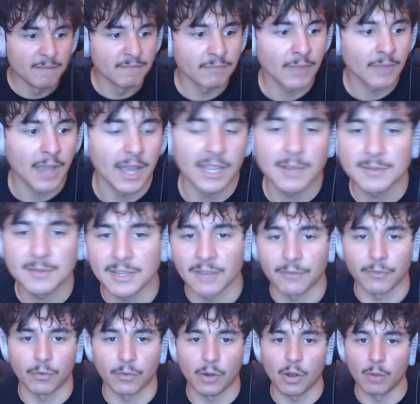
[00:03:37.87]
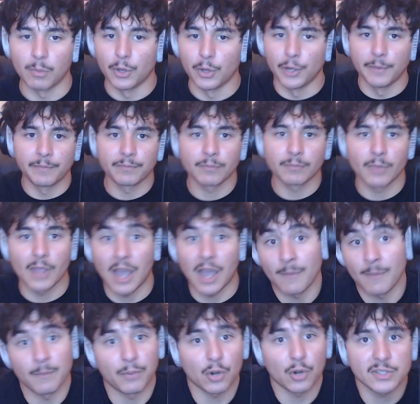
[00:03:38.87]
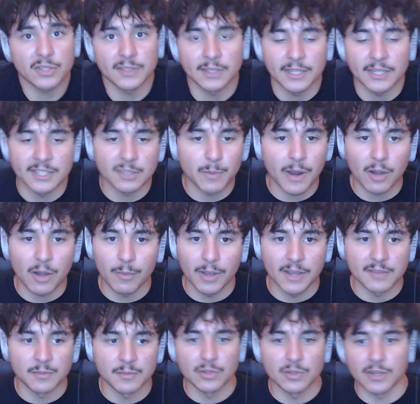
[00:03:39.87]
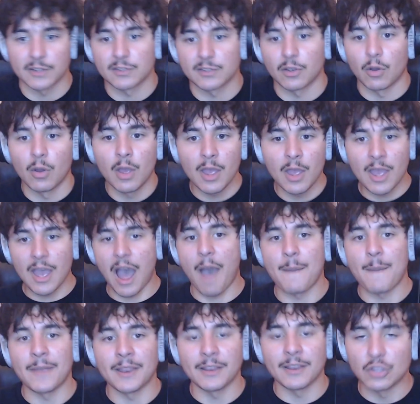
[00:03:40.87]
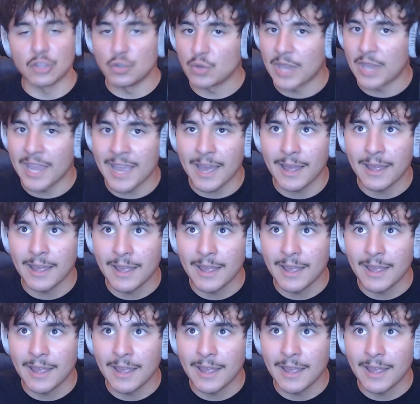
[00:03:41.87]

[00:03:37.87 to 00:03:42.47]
I keep saying Pharrell, but I'm personally inspired by his music. So I mean, you can't